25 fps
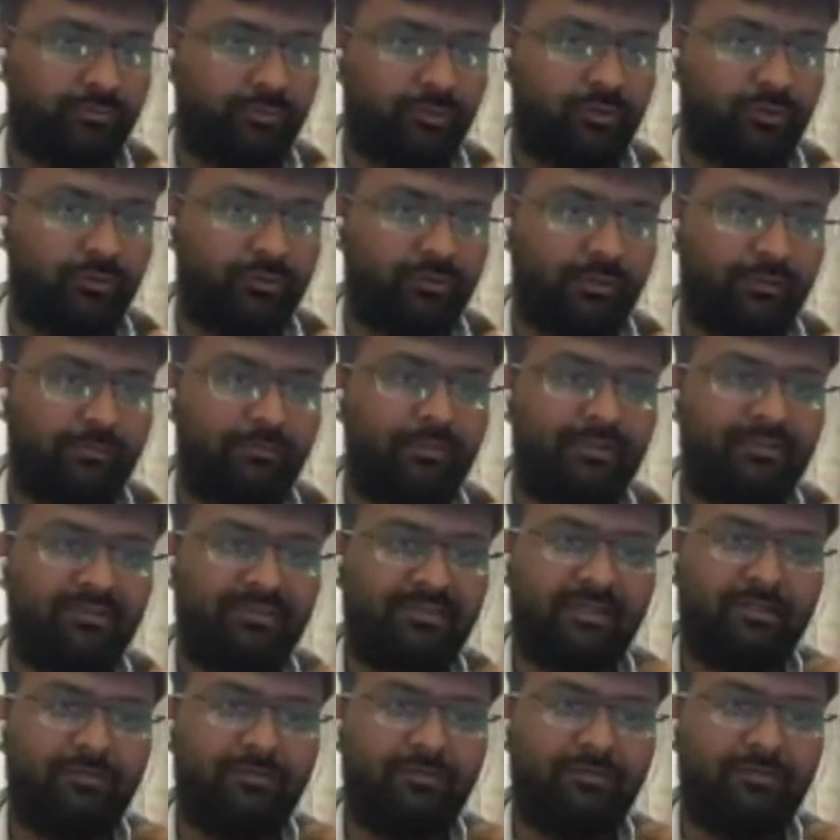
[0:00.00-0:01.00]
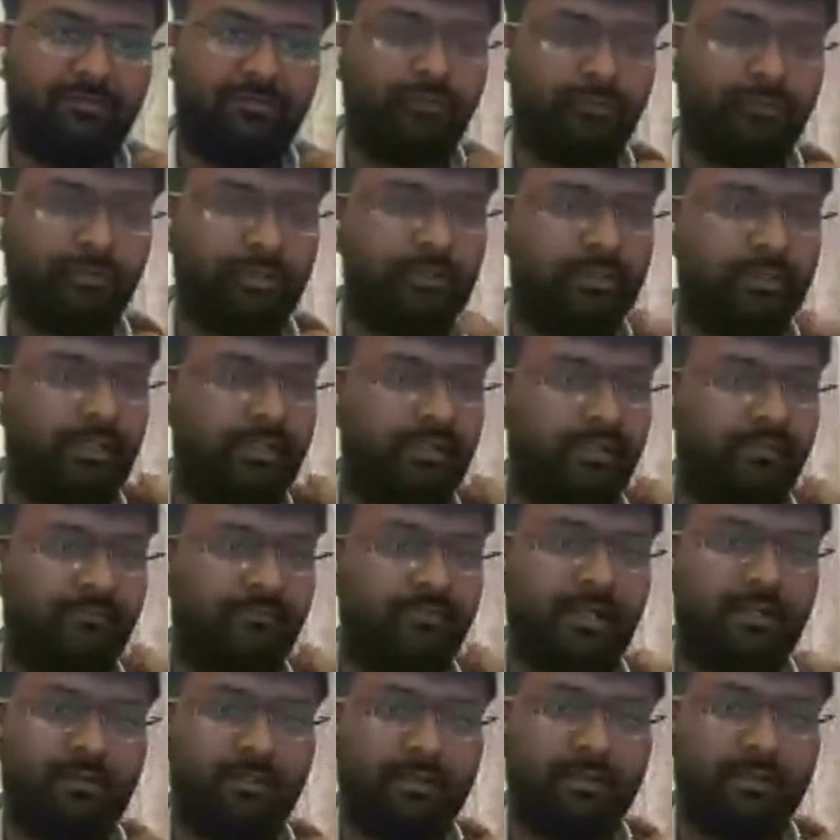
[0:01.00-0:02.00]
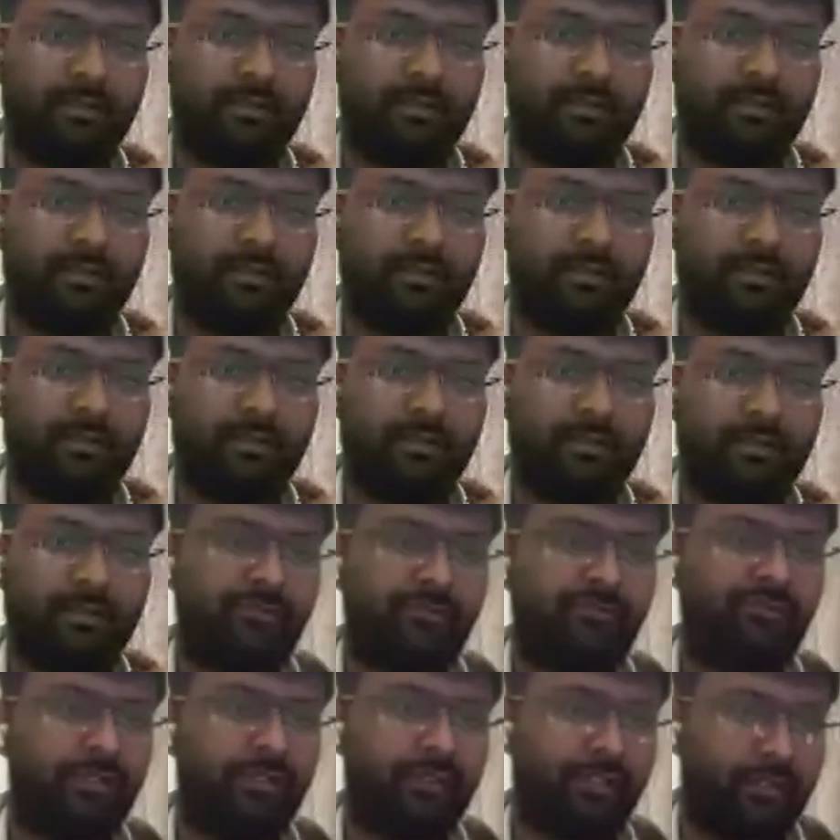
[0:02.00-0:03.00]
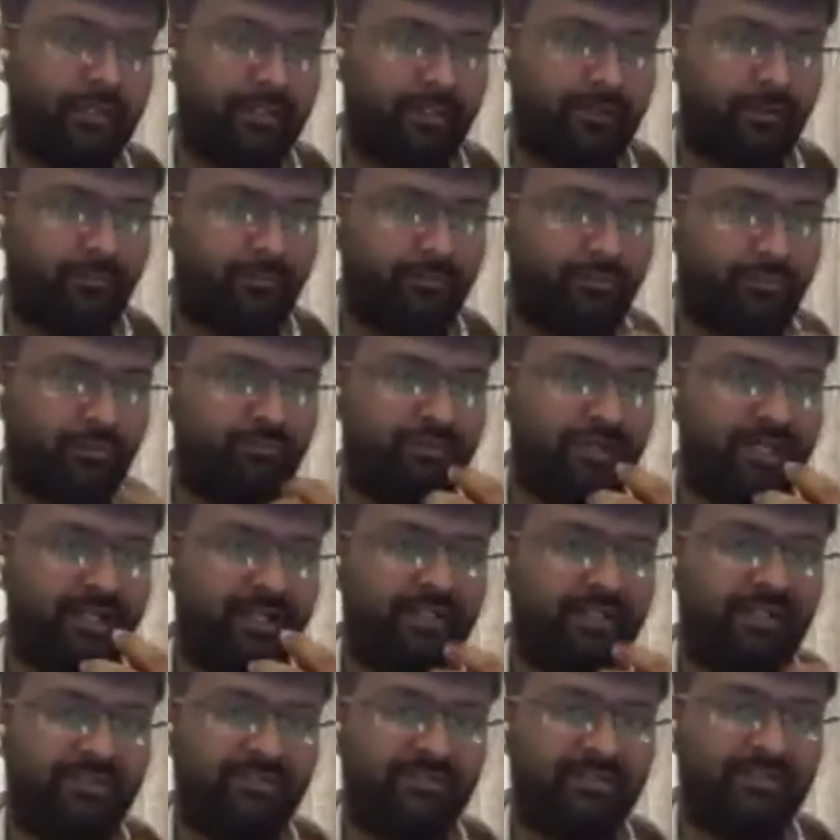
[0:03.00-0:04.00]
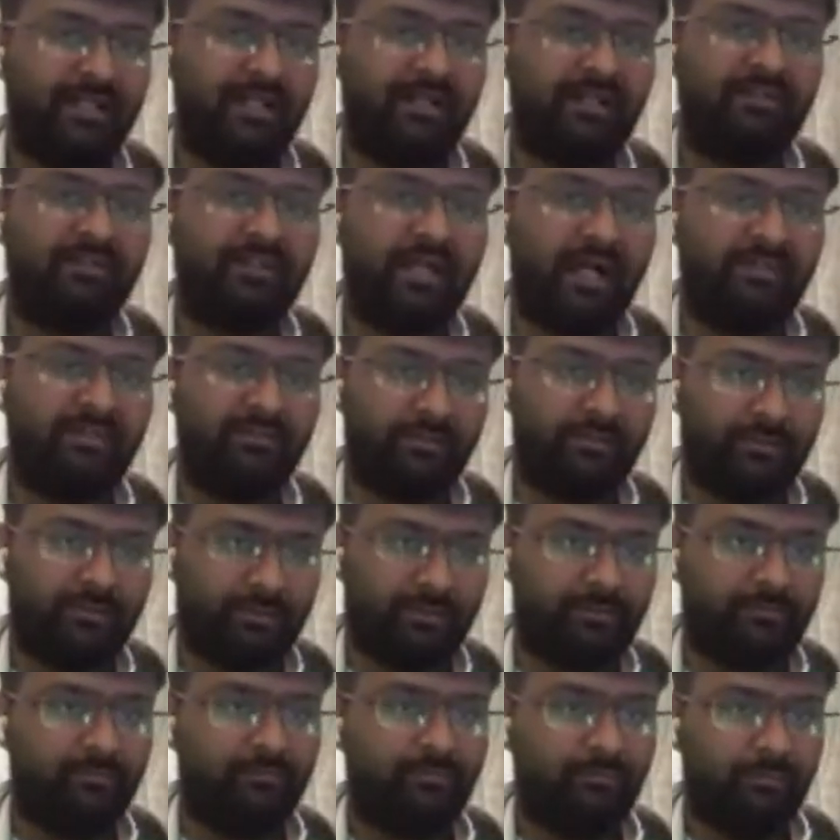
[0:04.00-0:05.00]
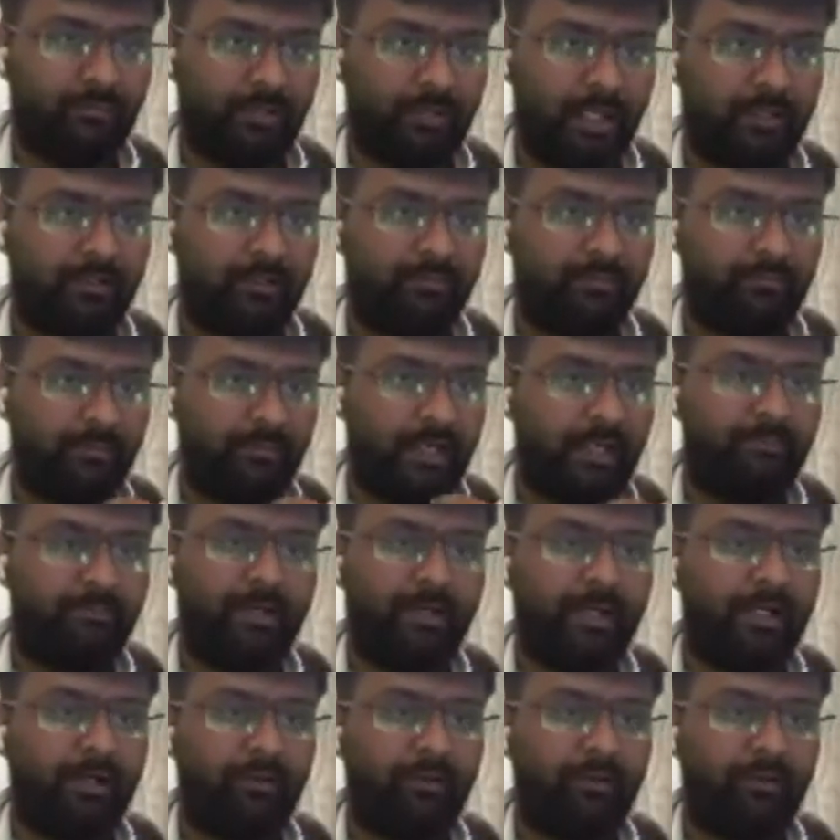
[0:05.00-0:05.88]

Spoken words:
So if we see also currently we are not getting the actual link from where it is getting the answers like in